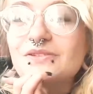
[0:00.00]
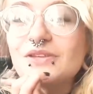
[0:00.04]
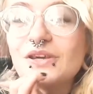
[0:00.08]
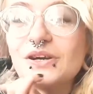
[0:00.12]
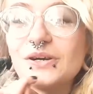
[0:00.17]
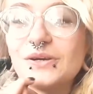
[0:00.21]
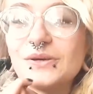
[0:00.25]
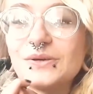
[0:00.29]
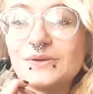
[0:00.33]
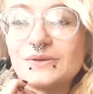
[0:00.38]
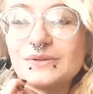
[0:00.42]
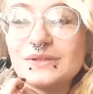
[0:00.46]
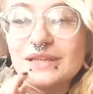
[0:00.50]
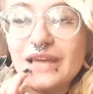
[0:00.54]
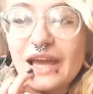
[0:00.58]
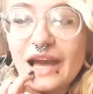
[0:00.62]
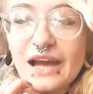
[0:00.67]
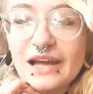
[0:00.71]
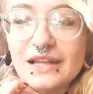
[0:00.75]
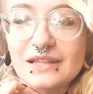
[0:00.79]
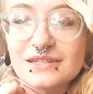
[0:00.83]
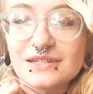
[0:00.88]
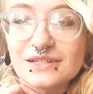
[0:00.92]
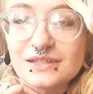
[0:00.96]
So
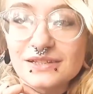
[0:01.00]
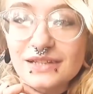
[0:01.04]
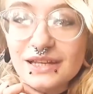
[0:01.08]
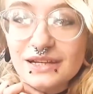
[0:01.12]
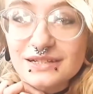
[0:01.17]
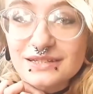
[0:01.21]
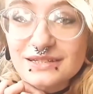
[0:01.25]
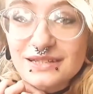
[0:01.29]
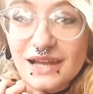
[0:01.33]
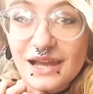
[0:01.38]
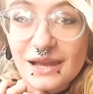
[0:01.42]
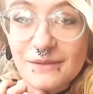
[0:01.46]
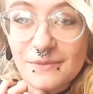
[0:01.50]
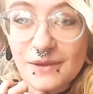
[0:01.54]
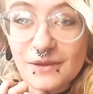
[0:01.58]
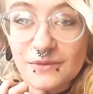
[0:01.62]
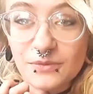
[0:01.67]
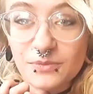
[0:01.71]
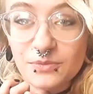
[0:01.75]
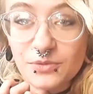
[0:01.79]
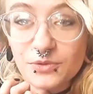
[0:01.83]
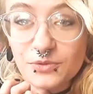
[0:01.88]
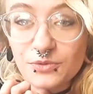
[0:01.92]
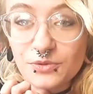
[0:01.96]
yeah, until next
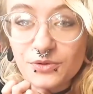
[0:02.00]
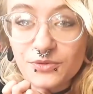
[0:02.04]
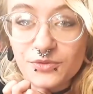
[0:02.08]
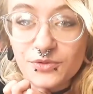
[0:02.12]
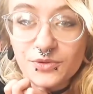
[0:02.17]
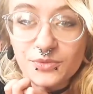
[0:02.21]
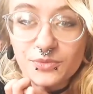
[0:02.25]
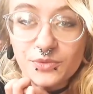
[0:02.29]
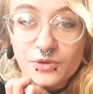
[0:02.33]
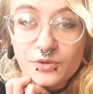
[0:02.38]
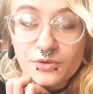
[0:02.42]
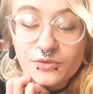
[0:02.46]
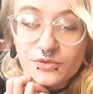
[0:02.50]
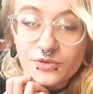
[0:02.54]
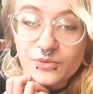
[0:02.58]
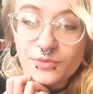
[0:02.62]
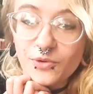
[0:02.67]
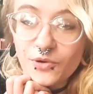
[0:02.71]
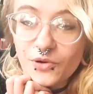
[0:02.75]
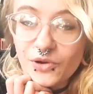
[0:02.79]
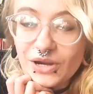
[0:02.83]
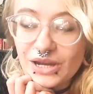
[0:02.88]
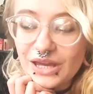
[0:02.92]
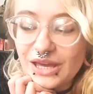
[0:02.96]
time, have a beautiful,
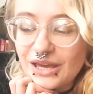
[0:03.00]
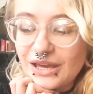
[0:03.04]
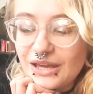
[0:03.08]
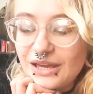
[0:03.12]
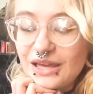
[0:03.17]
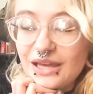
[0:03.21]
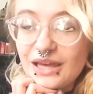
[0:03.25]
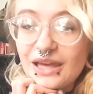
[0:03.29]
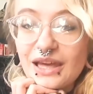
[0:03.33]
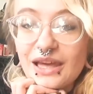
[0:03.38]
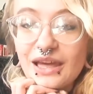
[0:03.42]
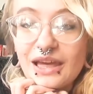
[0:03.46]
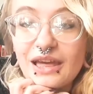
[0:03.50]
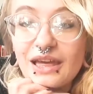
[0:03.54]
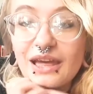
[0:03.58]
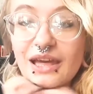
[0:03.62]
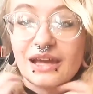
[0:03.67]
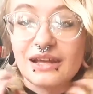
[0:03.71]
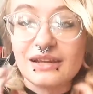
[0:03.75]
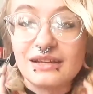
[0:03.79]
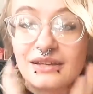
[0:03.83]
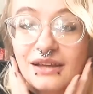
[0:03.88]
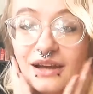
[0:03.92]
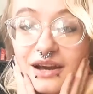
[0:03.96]
beautiful morning,
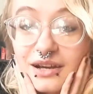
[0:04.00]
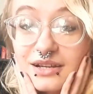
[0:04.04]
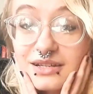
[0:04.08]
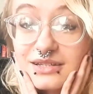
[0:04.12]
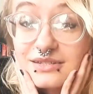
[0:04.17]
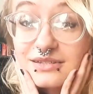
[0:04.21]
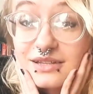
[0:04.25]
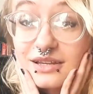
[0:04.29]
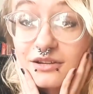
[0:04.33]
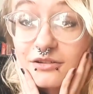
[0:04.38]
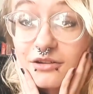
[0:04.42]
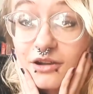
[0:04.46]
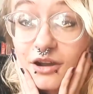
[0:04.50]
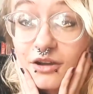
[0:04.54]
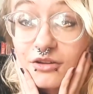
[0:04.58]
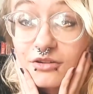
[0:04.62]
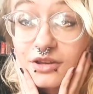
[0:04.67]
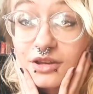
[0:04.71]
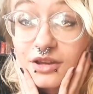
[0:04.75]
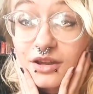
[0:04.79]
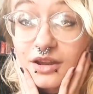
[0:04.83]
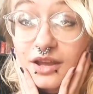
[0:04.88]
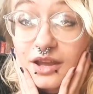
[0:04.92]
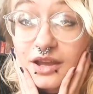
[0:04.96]
and stay
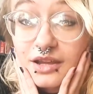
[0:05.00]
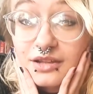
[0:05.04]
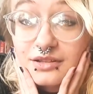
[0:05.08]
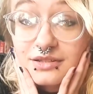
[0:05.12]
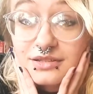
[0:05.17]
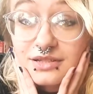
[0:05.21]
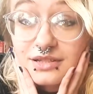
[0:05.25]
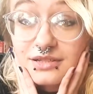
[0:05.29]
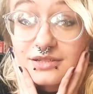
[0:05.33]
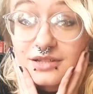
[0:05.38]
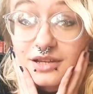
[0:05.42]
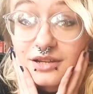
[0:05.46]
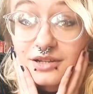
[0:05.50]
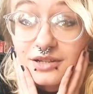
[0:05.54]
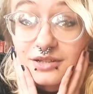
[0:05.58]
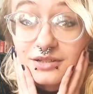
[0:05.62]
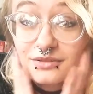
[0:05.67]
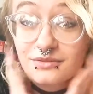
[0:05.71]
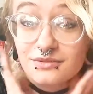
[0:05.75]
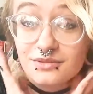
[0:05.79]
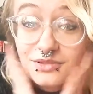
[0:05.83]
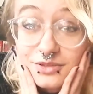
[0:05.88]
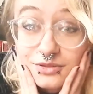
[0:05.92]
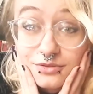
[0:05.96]
grounded and stay
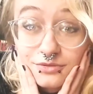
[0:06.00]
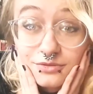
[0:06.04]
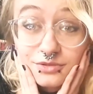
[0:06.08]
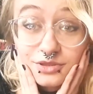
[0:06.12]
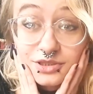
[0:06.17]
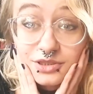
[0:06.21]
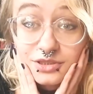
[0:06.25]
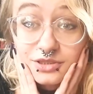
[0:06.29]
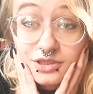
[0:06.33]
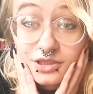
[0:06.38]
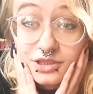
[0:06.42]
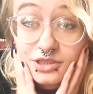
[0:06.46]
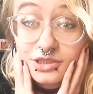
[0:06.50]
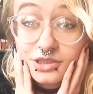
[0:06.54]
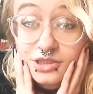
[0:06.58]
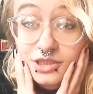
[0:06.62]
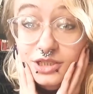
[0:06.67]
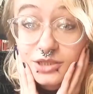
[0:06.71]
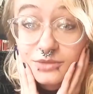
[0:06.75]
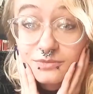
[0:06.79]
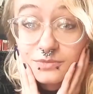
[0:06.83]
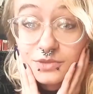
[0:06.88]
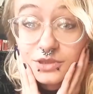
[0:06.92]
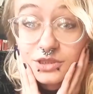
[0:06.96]
centered. So until
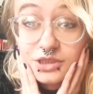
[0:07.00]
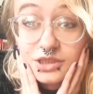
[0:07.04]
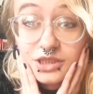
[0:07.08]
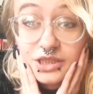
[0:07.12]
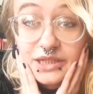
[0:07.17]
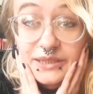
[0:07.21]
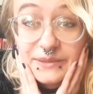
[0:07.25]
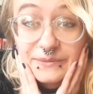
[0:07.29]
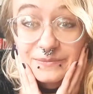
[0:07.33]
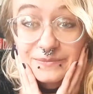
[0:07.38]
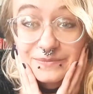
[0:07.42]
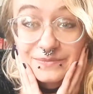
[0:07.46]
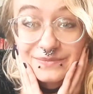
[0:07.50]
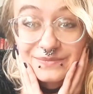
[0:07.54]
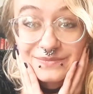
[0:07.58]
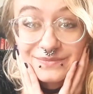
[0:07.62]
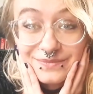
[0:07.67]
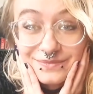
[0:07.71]
next time, see ya.